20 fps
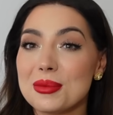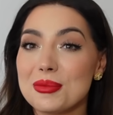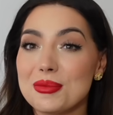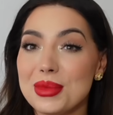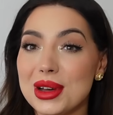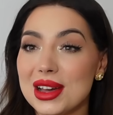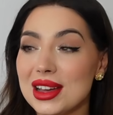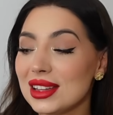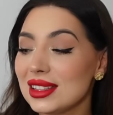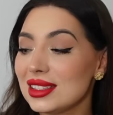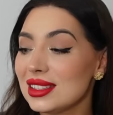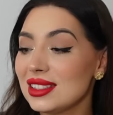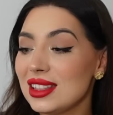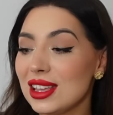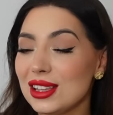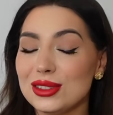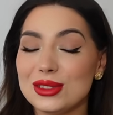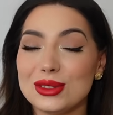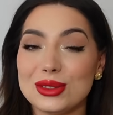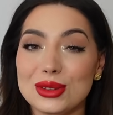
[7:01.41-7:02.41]
But
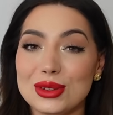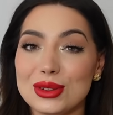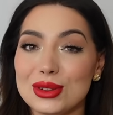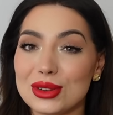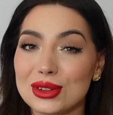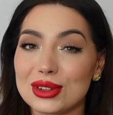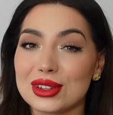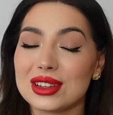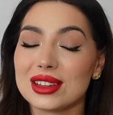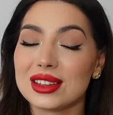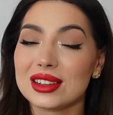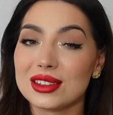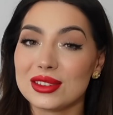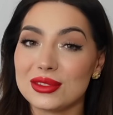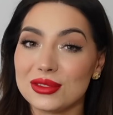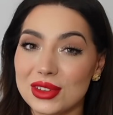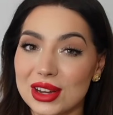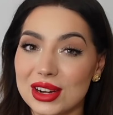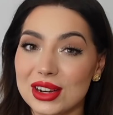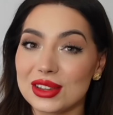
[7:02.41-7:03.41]
they do look
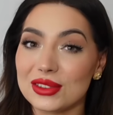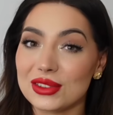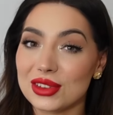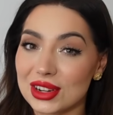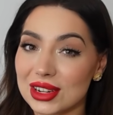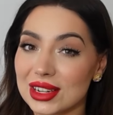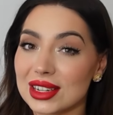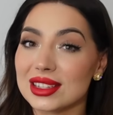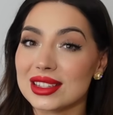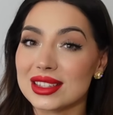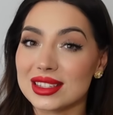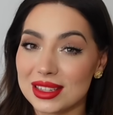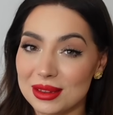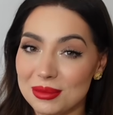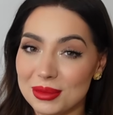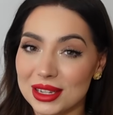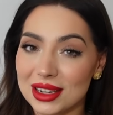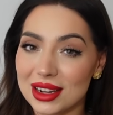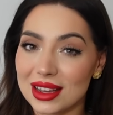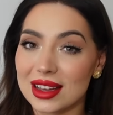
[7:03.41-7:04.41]
very
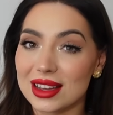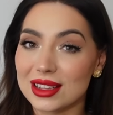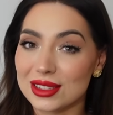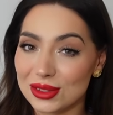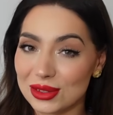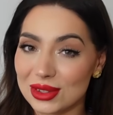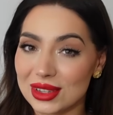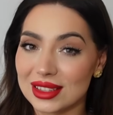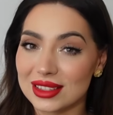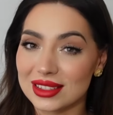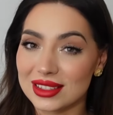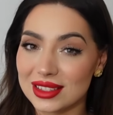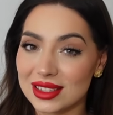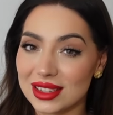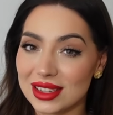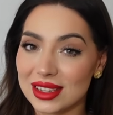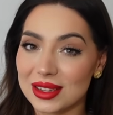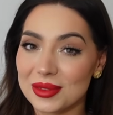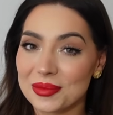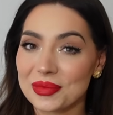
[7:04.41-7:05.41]
similar, as you can
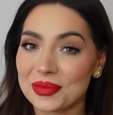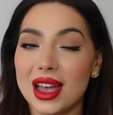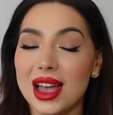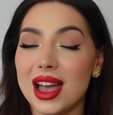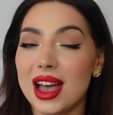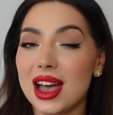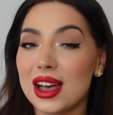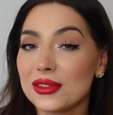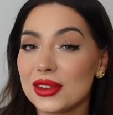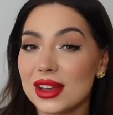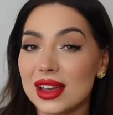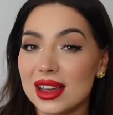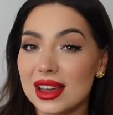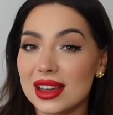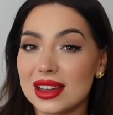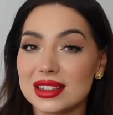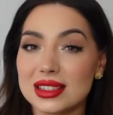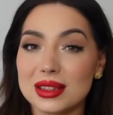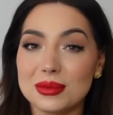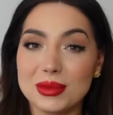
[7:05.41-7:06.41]
see. I have
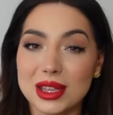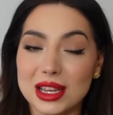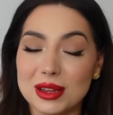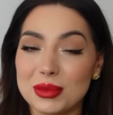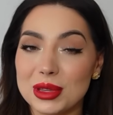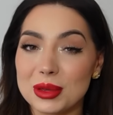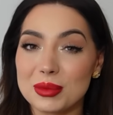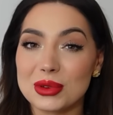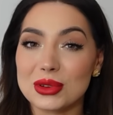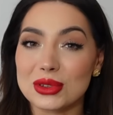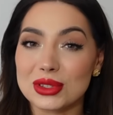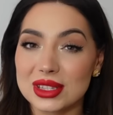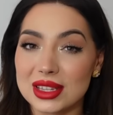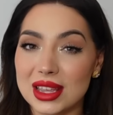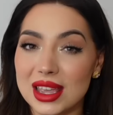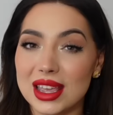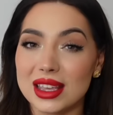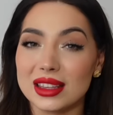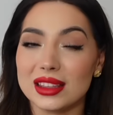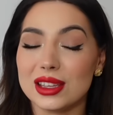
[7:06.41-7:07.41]
heard many people
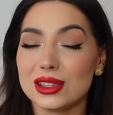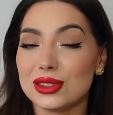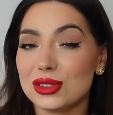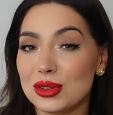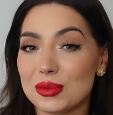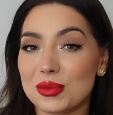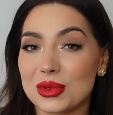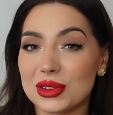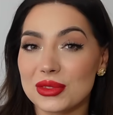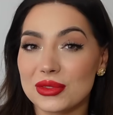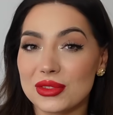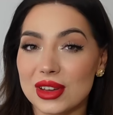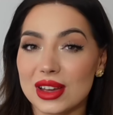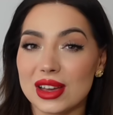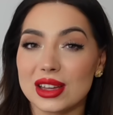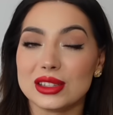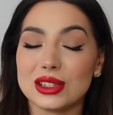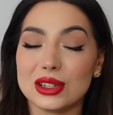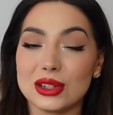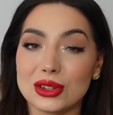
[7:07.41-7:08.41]
saying they do
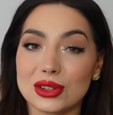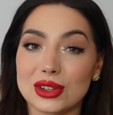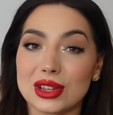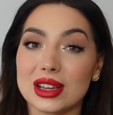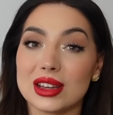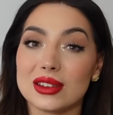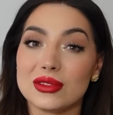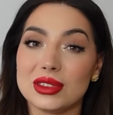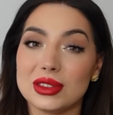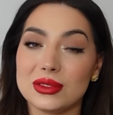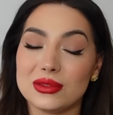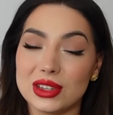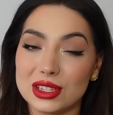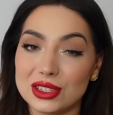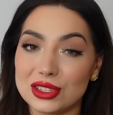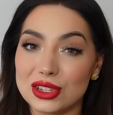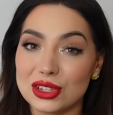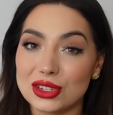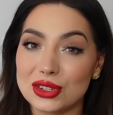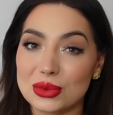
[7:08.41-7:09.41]
prefer the look of the
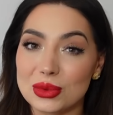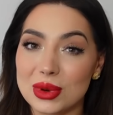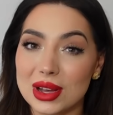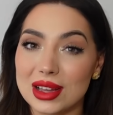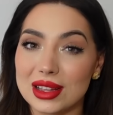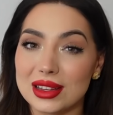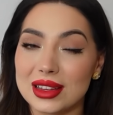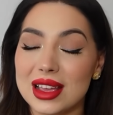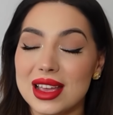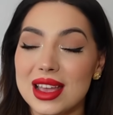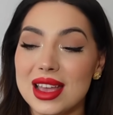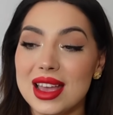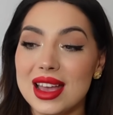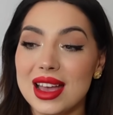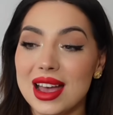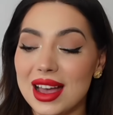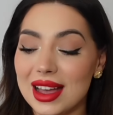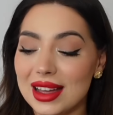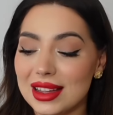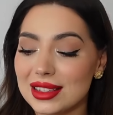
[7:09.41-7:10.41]
vintage one,
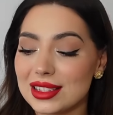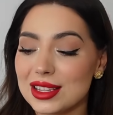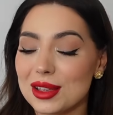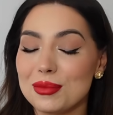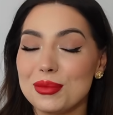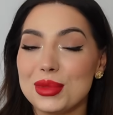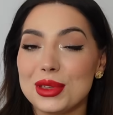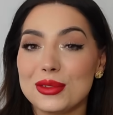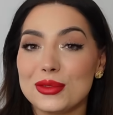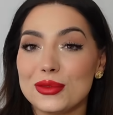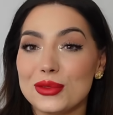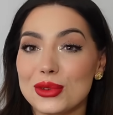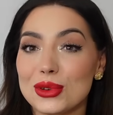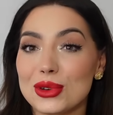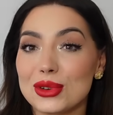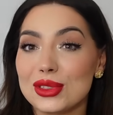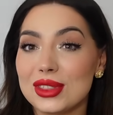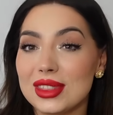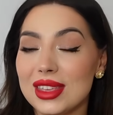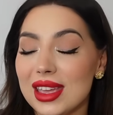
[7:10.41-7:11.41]
and
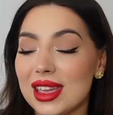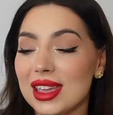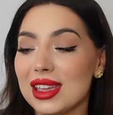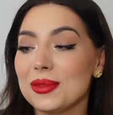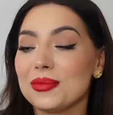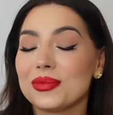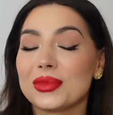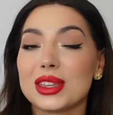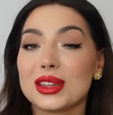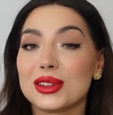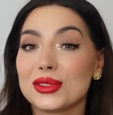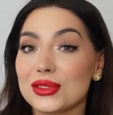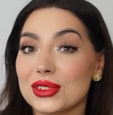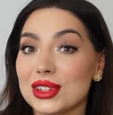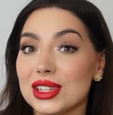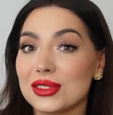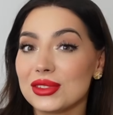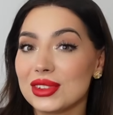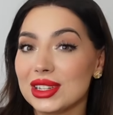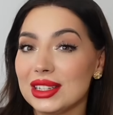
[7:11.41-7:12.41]
before they
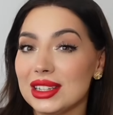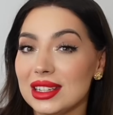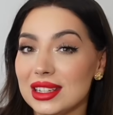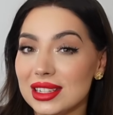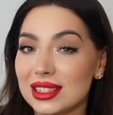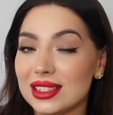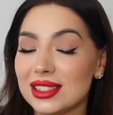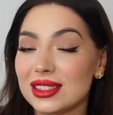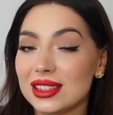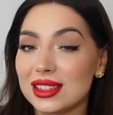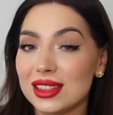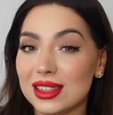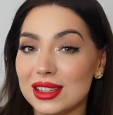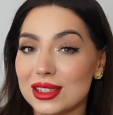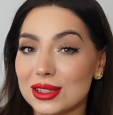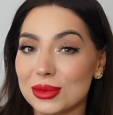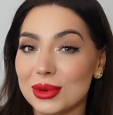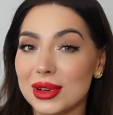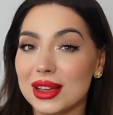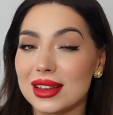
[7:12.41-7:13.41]
re-released
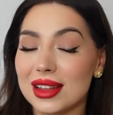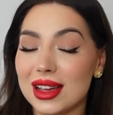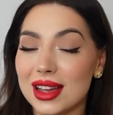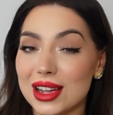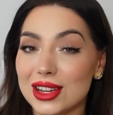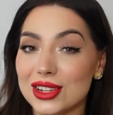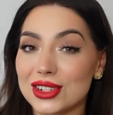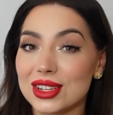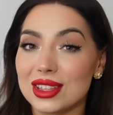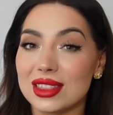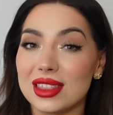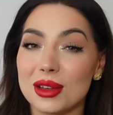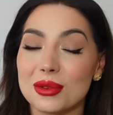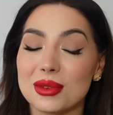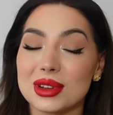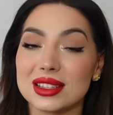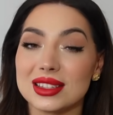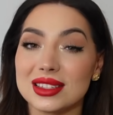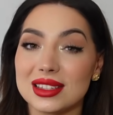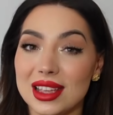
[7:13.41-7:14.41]
this one, actually they
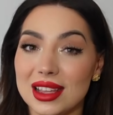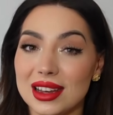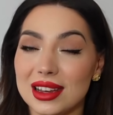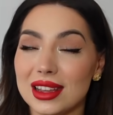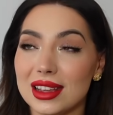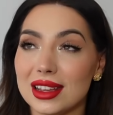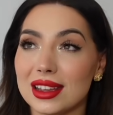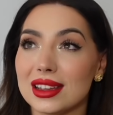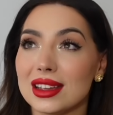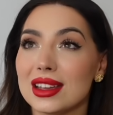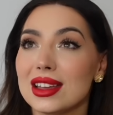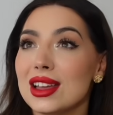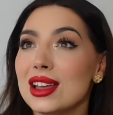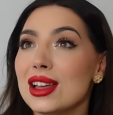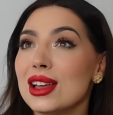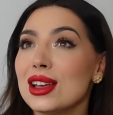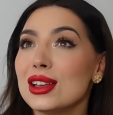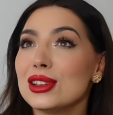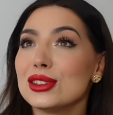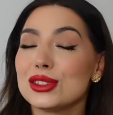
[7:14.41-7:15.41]
were selling
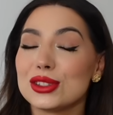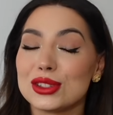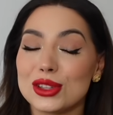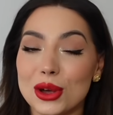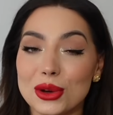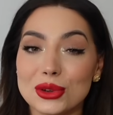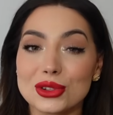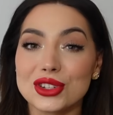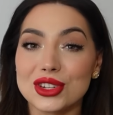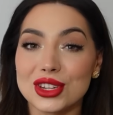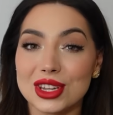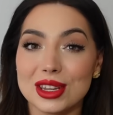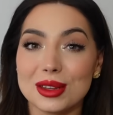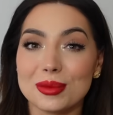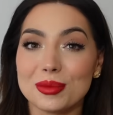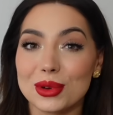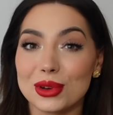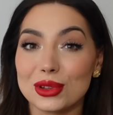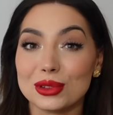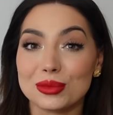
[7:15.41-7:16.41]
so
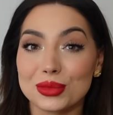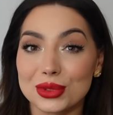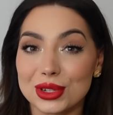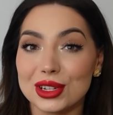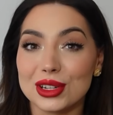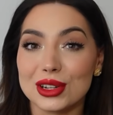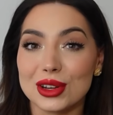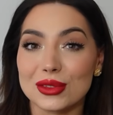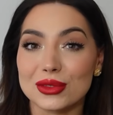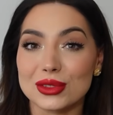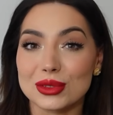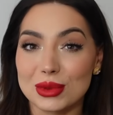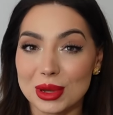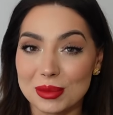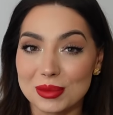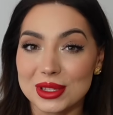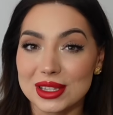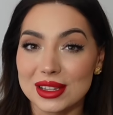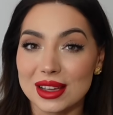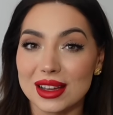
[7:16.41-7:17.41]
cheap on pre-loved
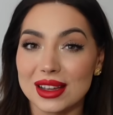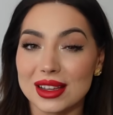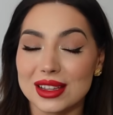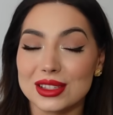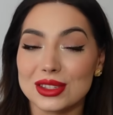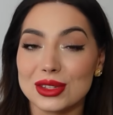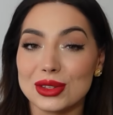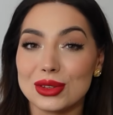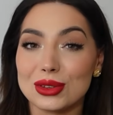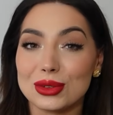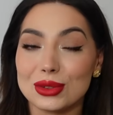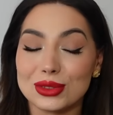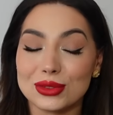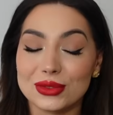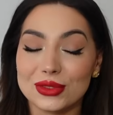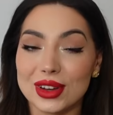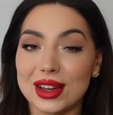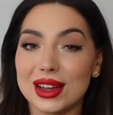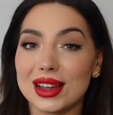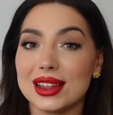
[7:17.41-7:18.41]
websites. You could
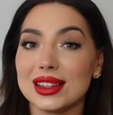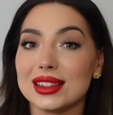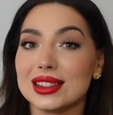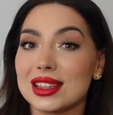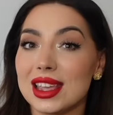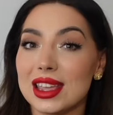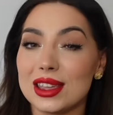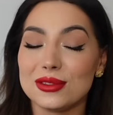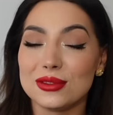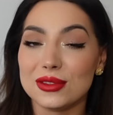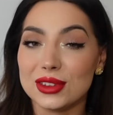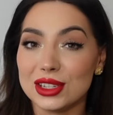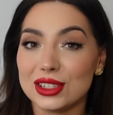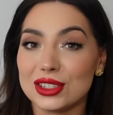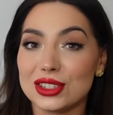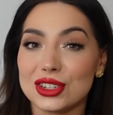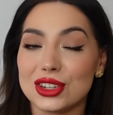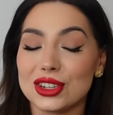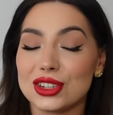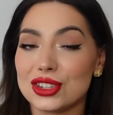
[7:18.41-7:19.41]
find a
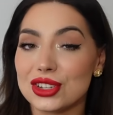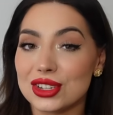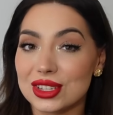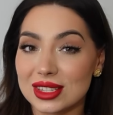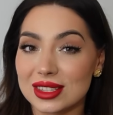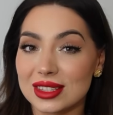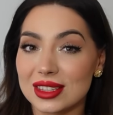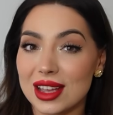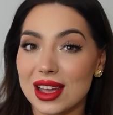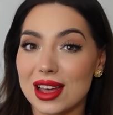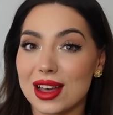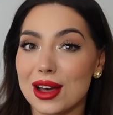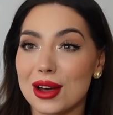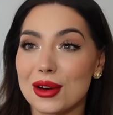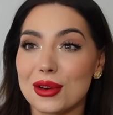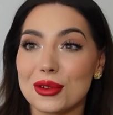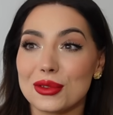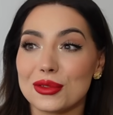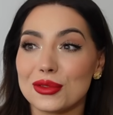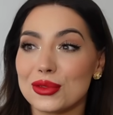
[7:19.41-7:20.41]
vintage
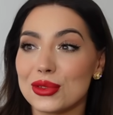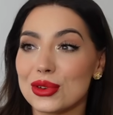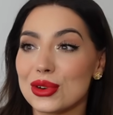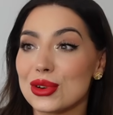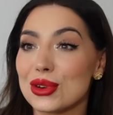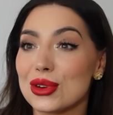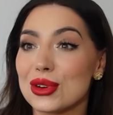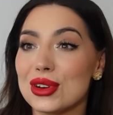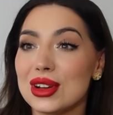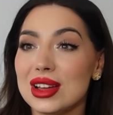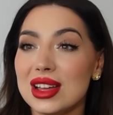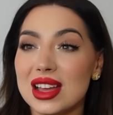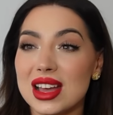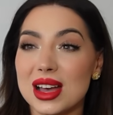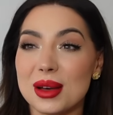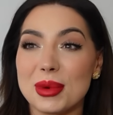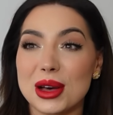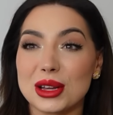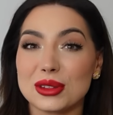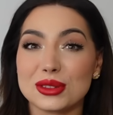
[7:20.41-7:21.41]
style for
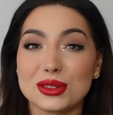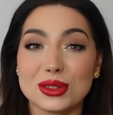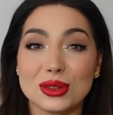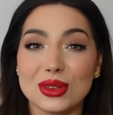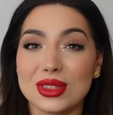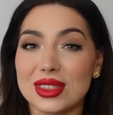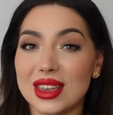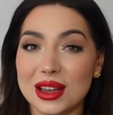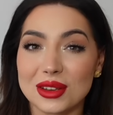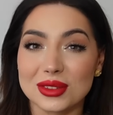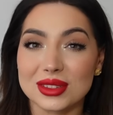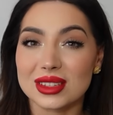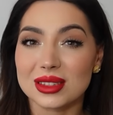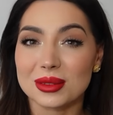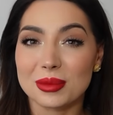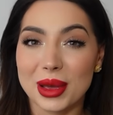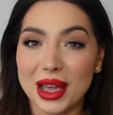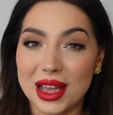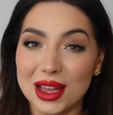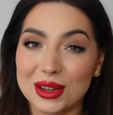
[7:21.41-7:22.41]
about
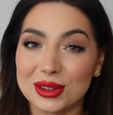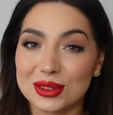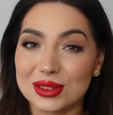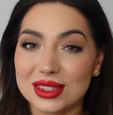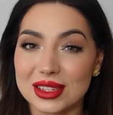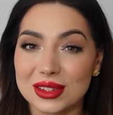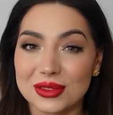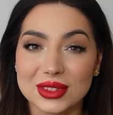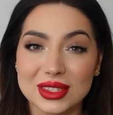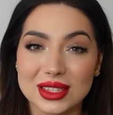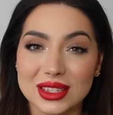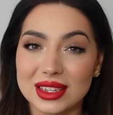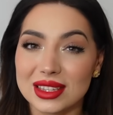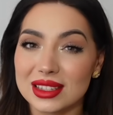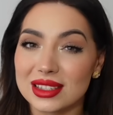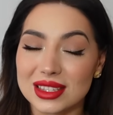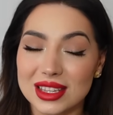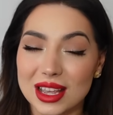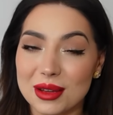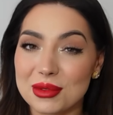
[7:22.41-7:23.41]
£2,000. I've
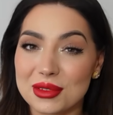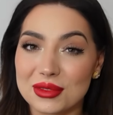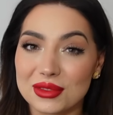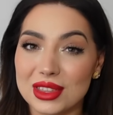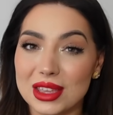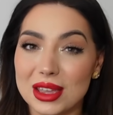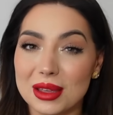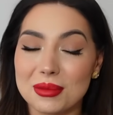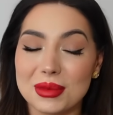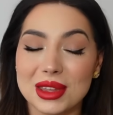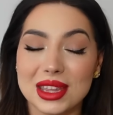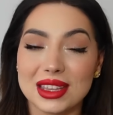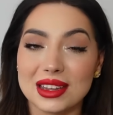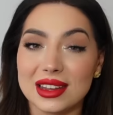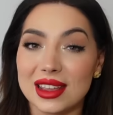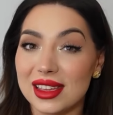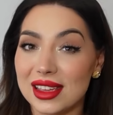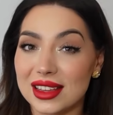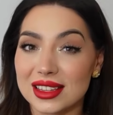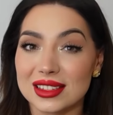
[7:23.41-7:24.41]
seen some of them in
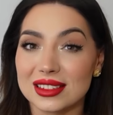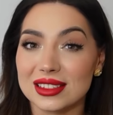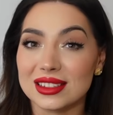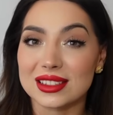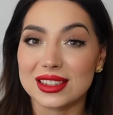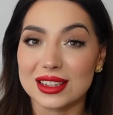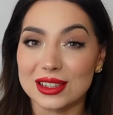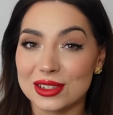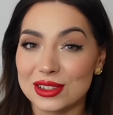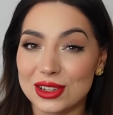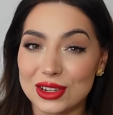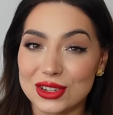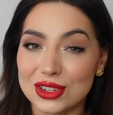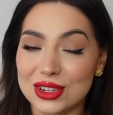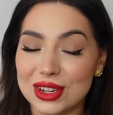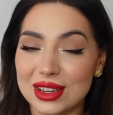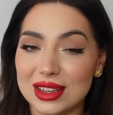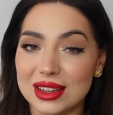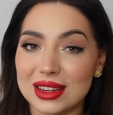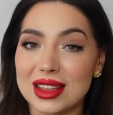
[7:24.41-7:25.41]
excellent
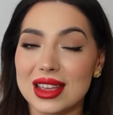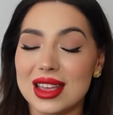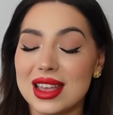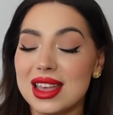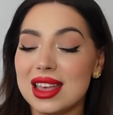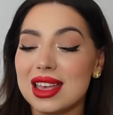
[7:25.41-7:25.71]
condition.